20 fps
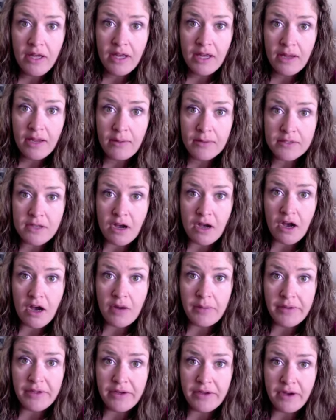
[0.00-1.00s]
it was hot
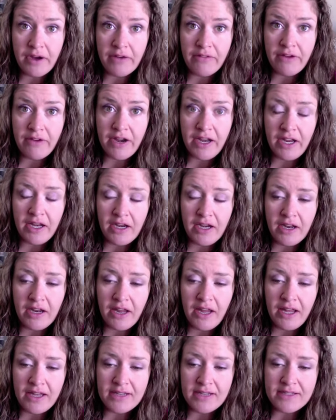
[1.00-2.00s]
when you got running,
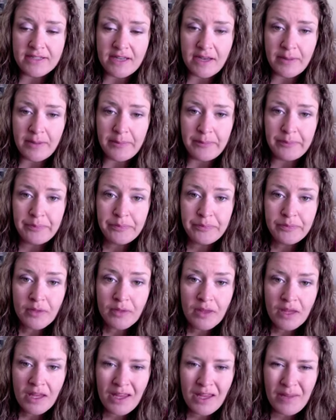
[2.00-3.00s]
and
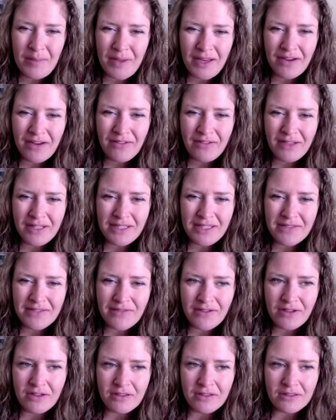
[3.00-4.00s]
it made it really
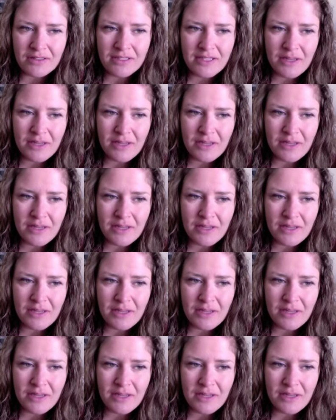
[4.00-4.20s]
difficult.